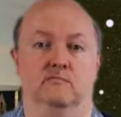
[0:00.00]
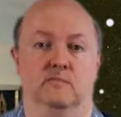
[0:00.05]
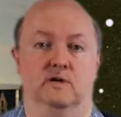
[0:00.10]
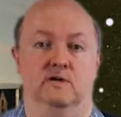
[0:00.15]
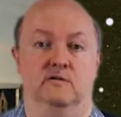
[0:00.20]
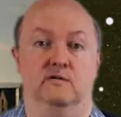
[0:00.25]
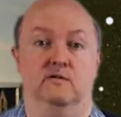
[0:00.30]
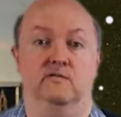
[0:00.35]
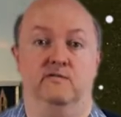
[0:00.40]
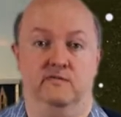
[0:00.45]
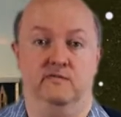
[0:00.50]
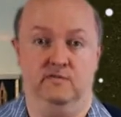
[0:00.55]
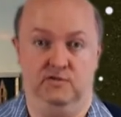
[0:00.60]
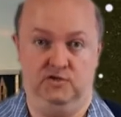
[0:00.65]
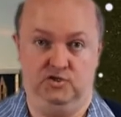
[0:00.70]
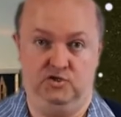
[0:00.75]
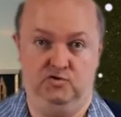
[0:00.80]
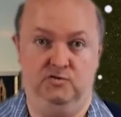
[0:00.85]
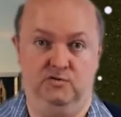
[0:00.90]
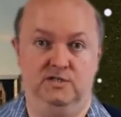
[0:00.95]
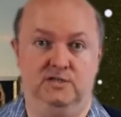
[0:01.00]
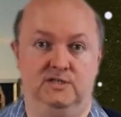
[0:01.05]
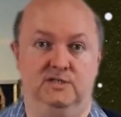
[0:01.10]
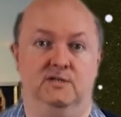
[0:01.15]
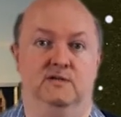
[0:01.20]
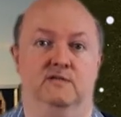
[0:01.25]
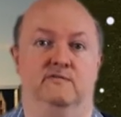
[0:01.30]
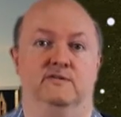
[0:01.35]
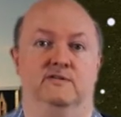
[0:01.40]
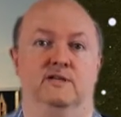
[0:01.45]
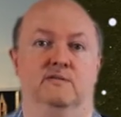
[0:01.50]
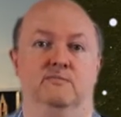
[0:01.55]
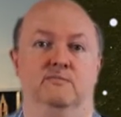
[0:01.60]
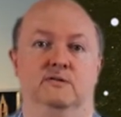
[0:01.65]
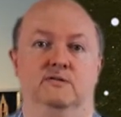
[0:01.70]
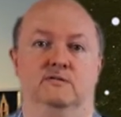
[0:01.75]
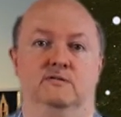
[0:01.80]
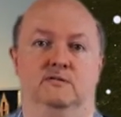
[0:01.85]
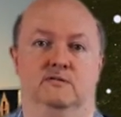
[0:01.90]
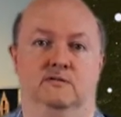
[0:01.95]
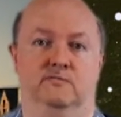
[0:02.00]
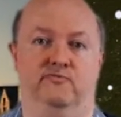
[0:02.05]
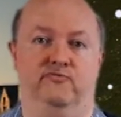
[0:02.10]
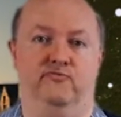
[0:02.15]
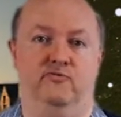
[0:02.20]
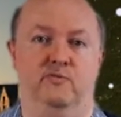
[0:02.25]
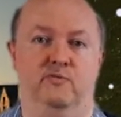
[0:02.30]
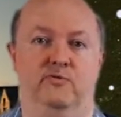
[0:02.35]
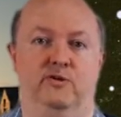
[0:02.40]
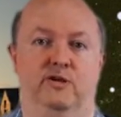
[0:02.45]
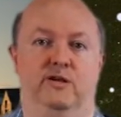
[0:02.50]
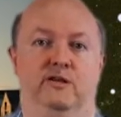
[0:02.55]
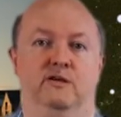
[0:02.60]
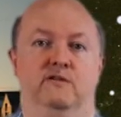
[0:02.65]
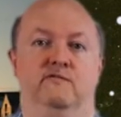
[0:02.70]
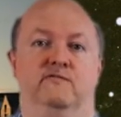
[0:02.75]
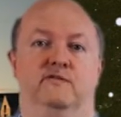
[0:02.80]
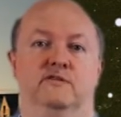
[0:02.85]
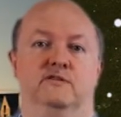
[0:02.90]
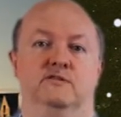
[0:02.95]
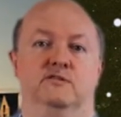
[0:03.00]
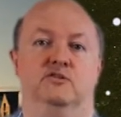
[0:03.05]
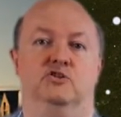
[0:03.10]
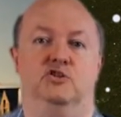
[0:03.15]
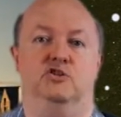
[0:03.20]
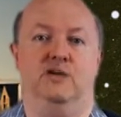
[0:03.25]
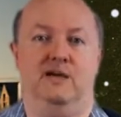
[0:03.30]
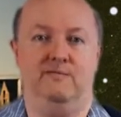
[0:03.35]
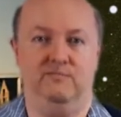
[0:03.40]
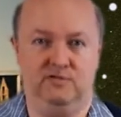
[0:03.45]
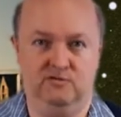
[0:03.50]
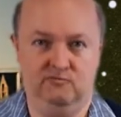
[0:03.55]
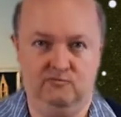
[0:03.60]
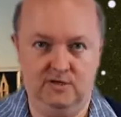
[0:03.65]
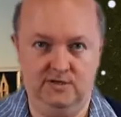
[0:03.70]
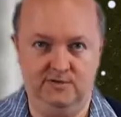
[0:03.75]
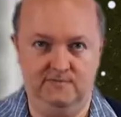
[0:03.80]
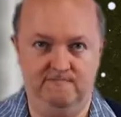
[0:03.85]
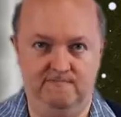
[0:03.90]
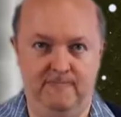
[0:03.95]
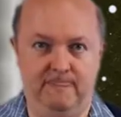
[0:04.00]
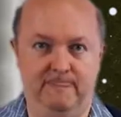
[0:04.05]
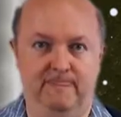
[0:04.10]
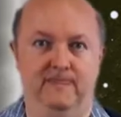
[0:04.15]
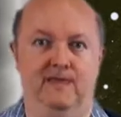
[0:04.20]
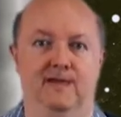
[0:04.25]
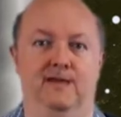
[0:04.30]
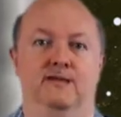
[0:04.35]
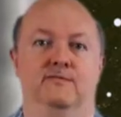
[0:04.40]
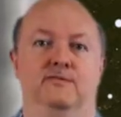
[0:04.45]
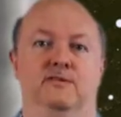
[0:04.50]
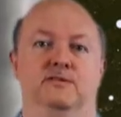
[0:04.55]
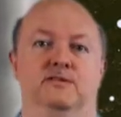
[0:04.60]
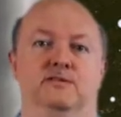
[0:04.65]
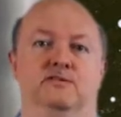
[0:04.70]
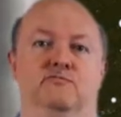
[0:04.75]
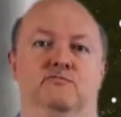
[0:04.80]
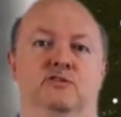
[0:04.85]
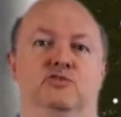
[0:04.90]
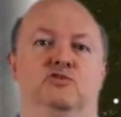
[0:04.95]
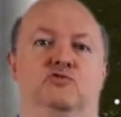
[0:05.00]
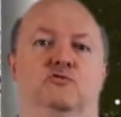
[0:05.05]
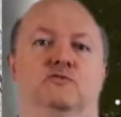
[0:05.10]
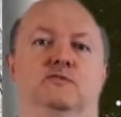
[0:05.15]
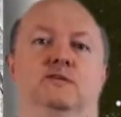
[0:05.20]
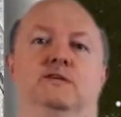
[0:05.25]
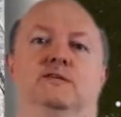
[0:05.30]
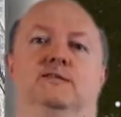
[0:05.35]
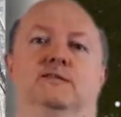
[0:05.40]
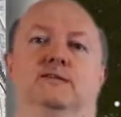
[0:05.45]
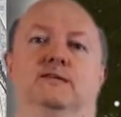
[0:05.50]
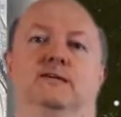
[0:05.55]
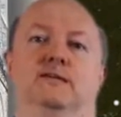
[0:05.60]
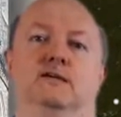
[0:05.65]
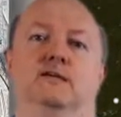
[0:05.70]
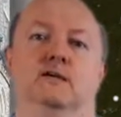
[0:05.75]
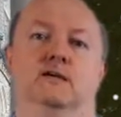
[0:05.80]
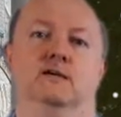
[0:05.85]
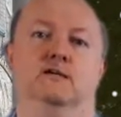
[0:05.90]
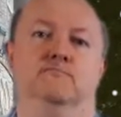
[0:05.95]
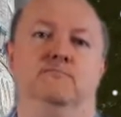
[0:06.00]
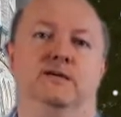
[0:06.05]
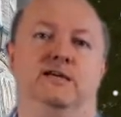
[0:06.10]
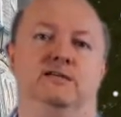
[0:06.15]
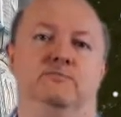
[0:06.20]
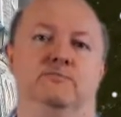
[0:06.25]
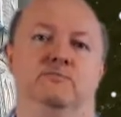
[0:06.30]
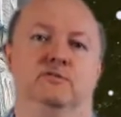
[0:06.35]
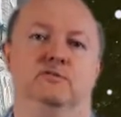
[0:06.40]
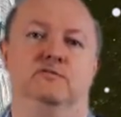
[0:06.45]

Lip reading: My first choice for Dublin, appropriate enough, is Chapter 1. Now, this is a restaurant in the basement